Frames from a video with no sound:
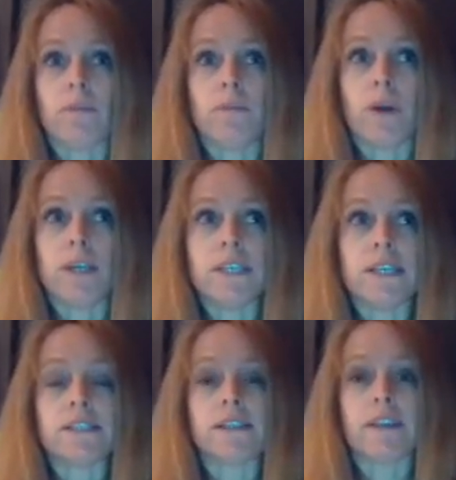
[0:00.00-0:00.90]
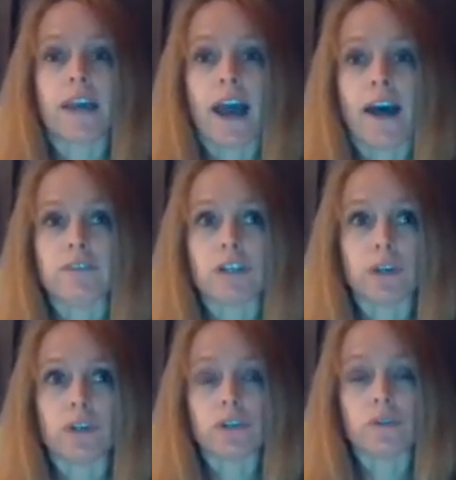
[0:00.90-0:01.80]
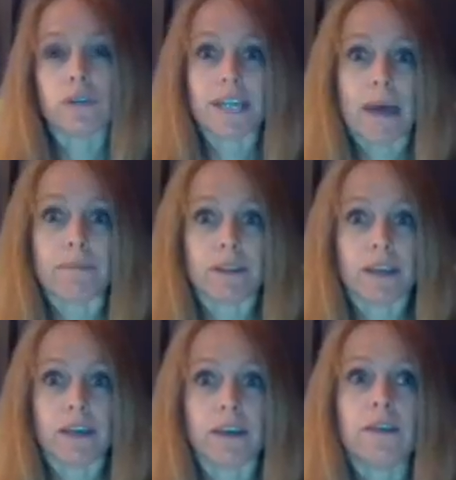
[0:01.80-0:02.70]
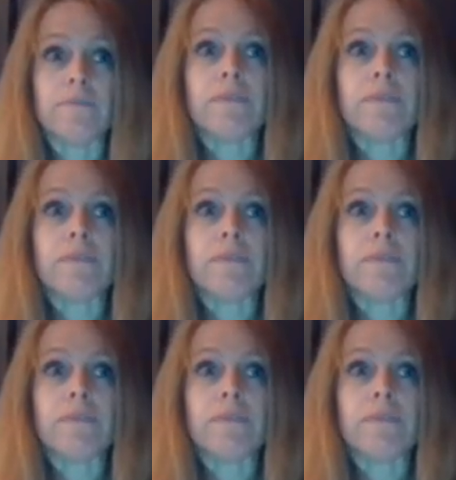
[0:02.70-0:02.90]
The point is that they have to learn to adapt then,